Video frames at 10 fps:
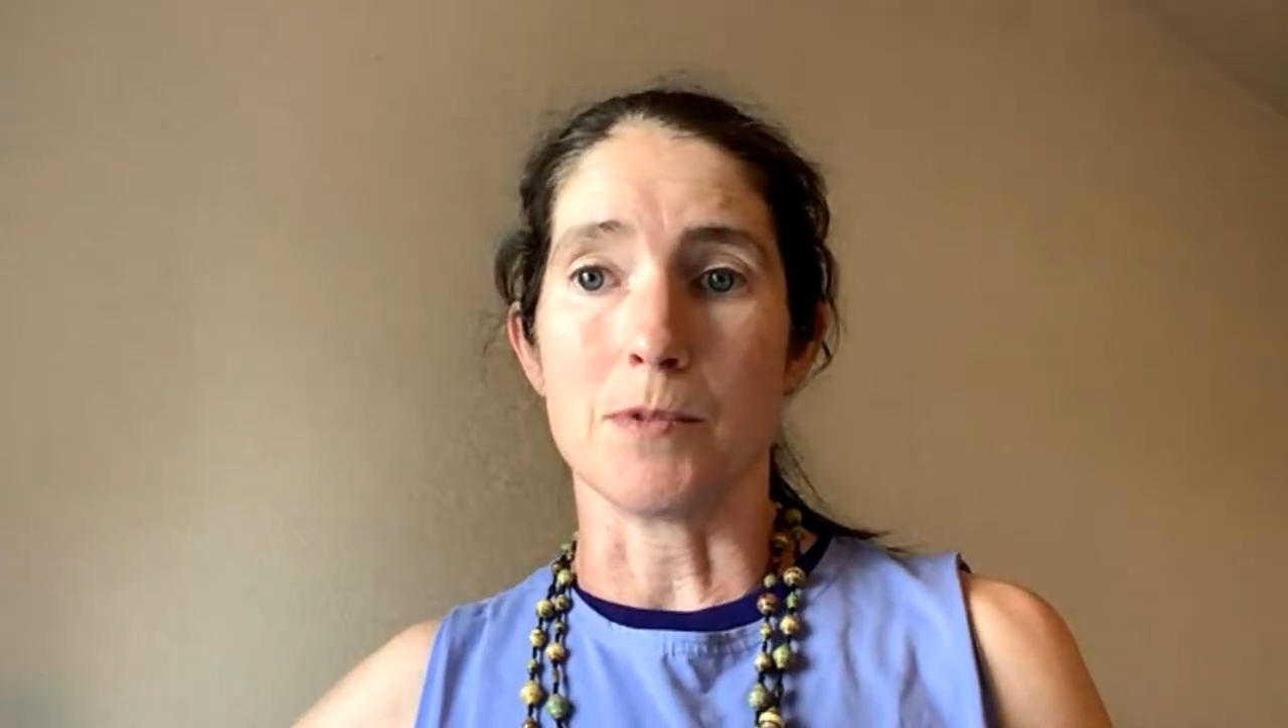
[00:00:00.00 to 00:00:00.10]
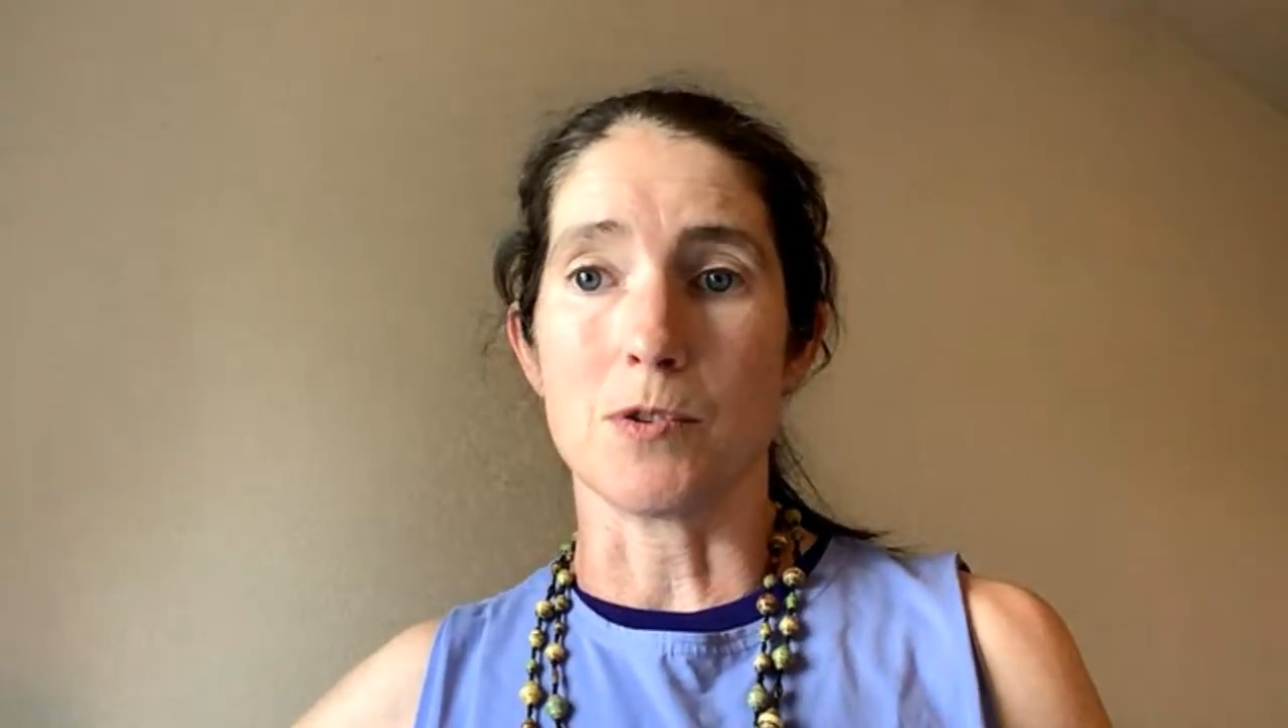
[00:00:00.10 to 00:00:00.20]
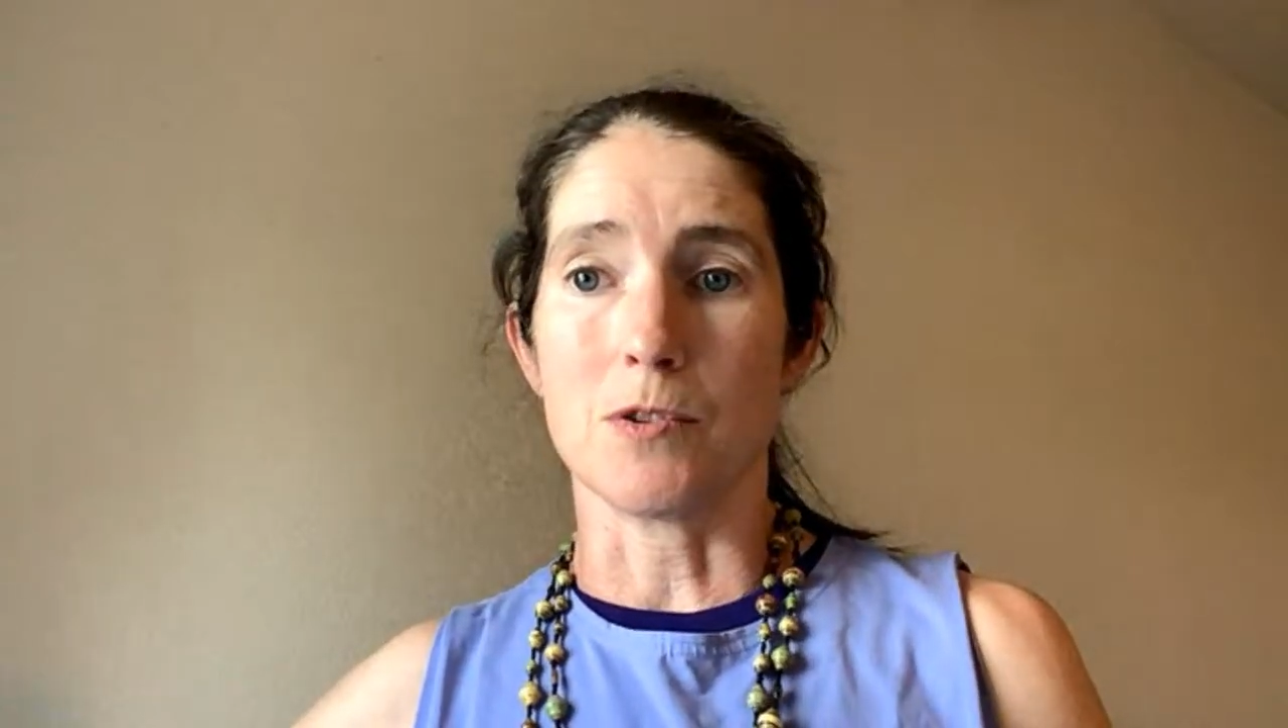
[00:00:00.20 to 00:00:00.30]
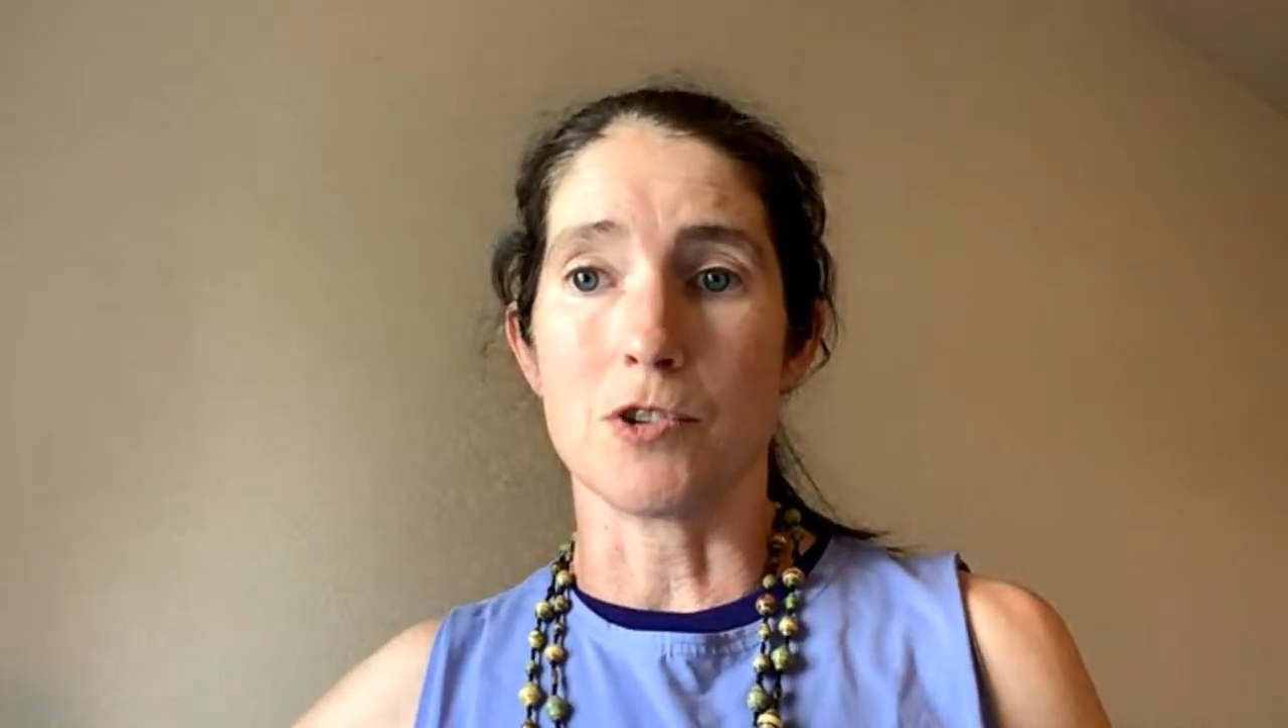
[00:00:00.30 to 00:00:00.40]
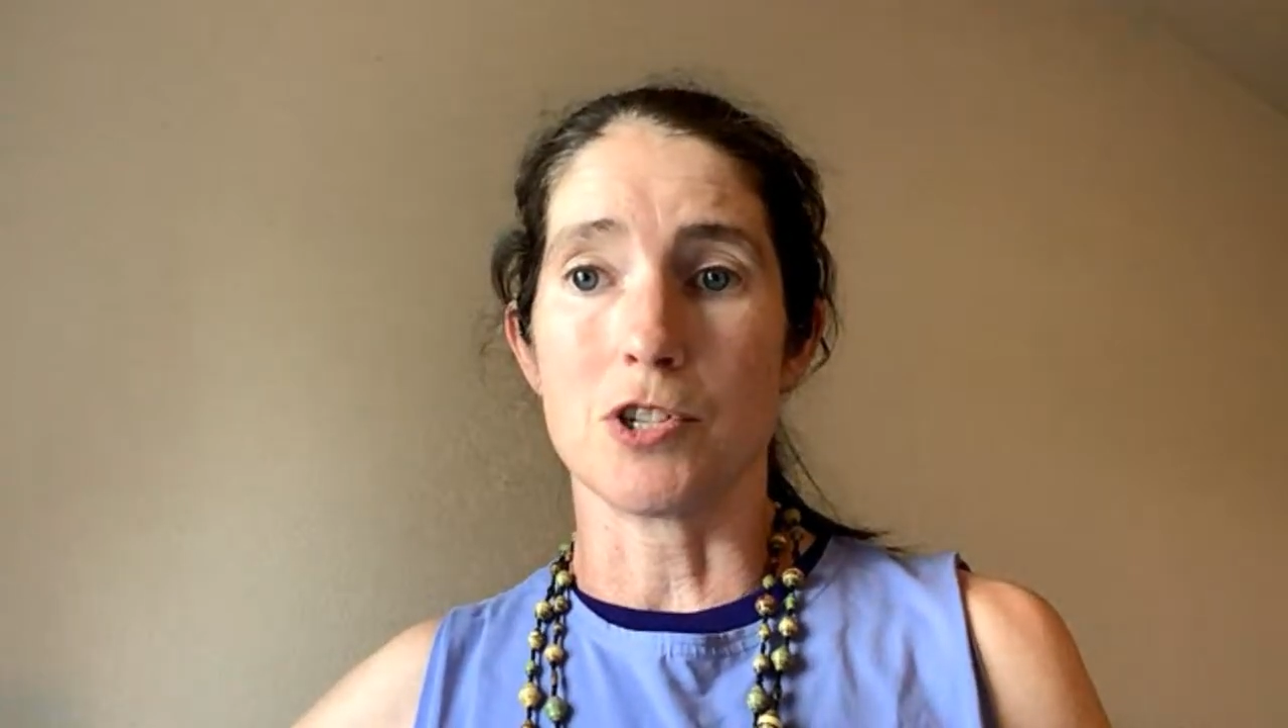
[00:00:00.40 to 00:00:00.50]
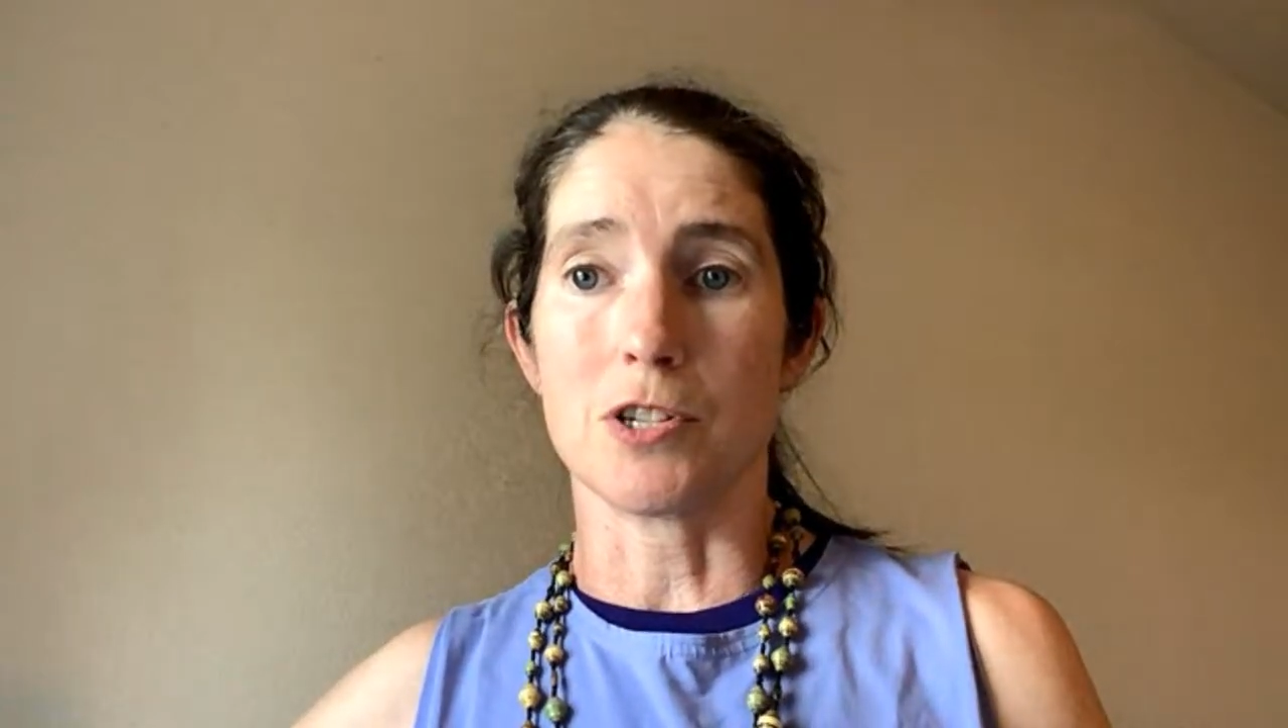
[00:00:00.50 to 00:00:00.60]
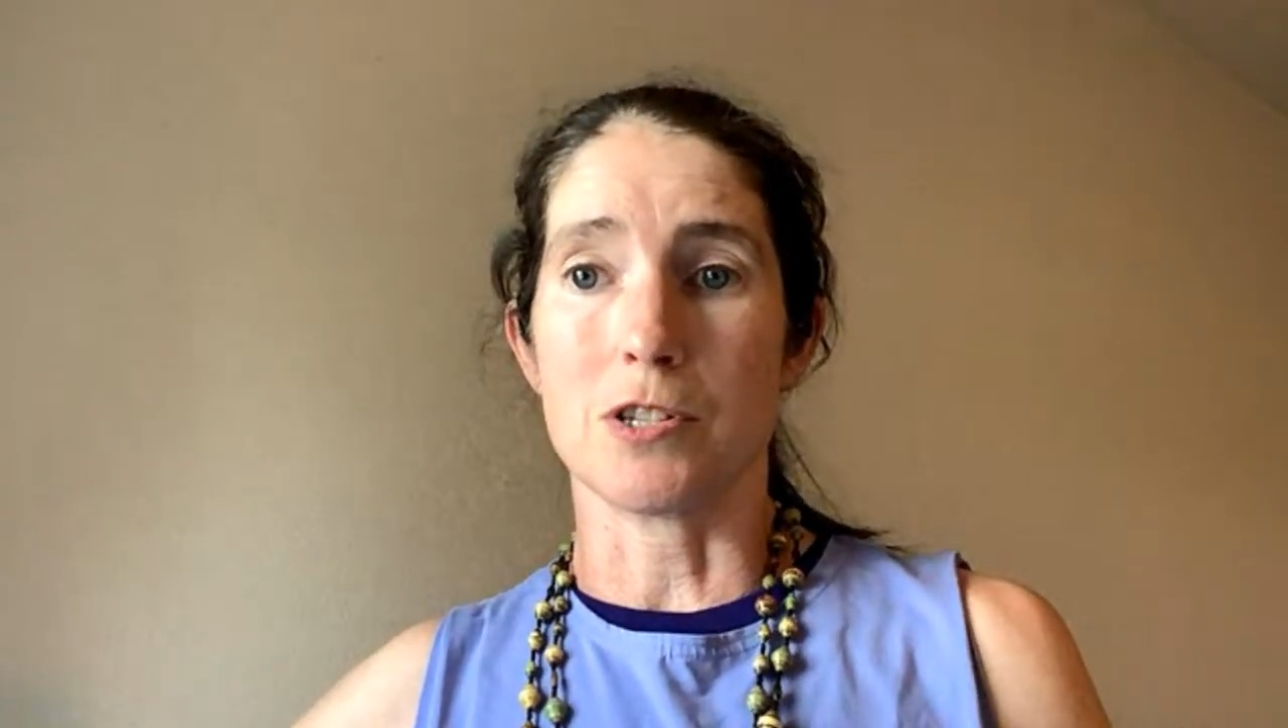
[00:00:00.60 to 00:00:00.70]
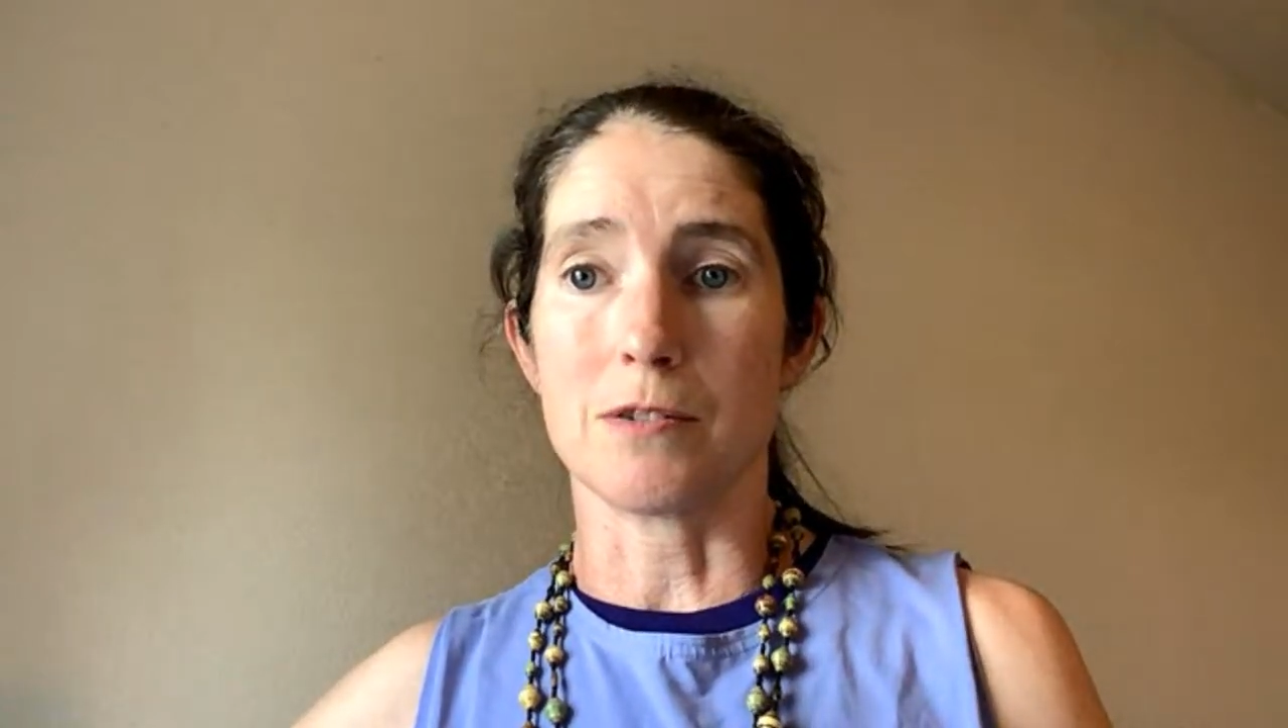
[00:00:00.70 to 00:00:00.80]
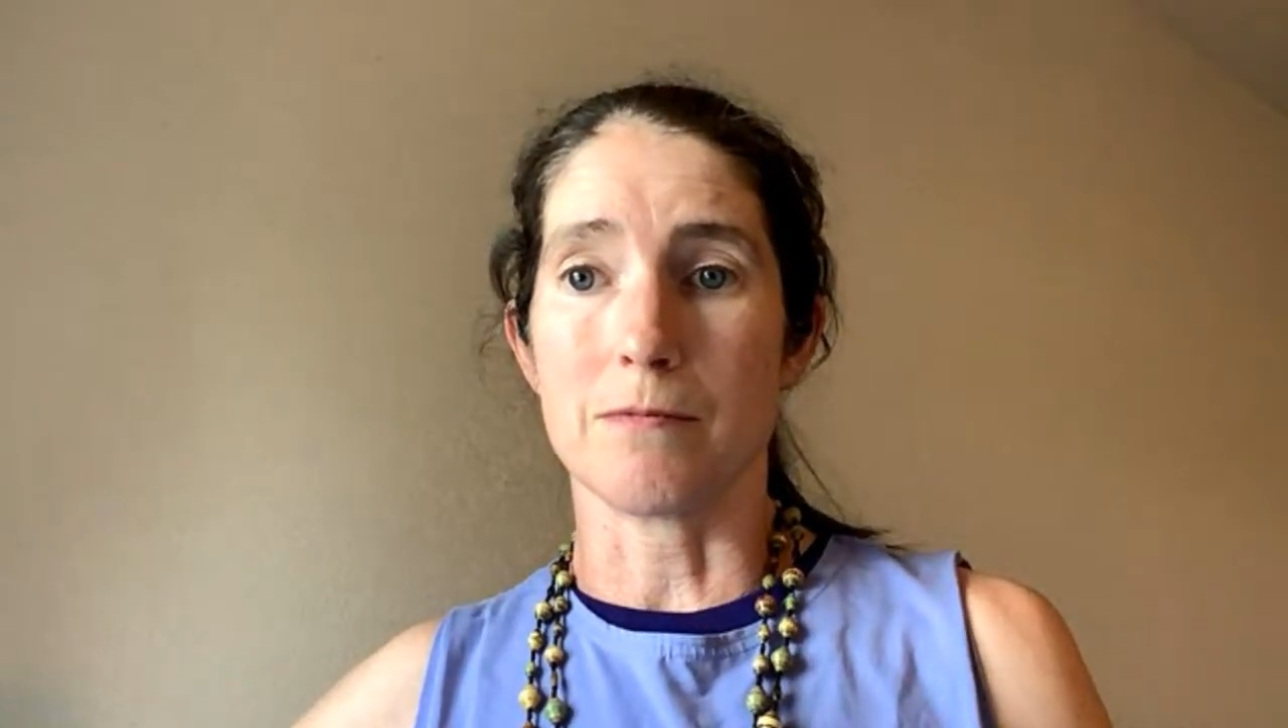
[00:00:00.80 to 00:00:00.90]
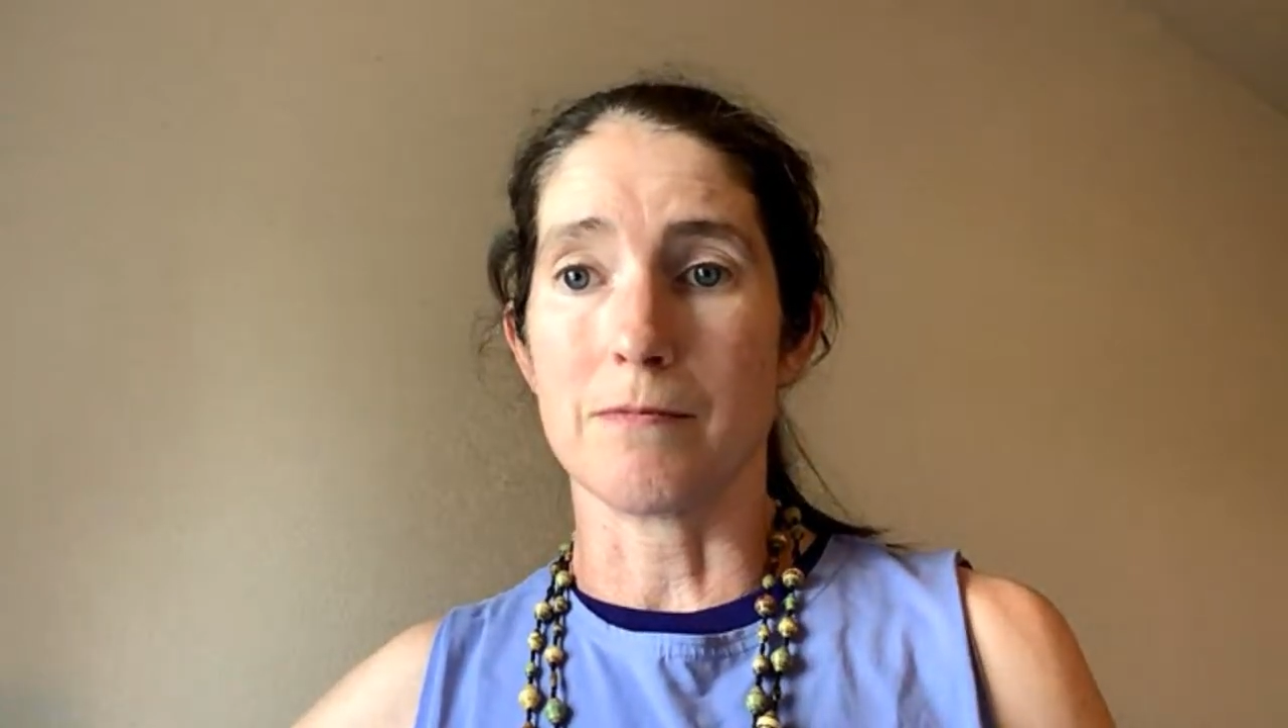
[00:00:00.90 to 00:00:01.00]
So there's
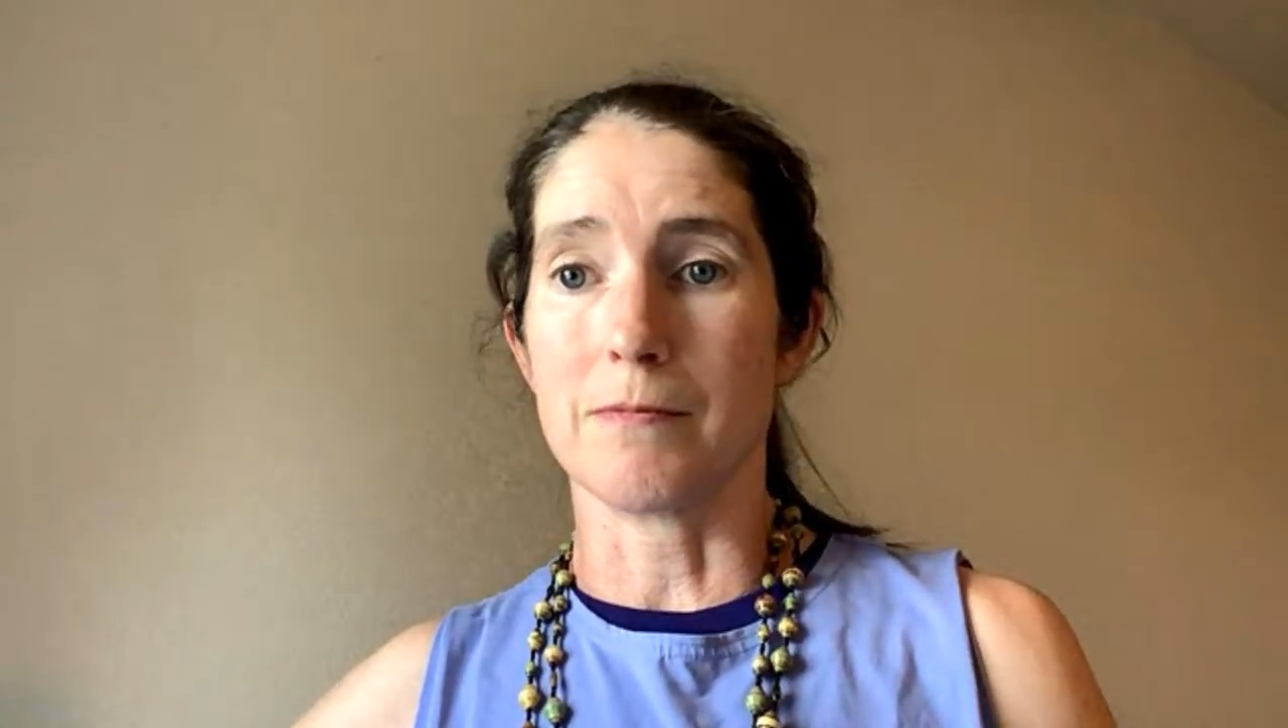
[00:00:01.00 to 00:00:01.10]
just,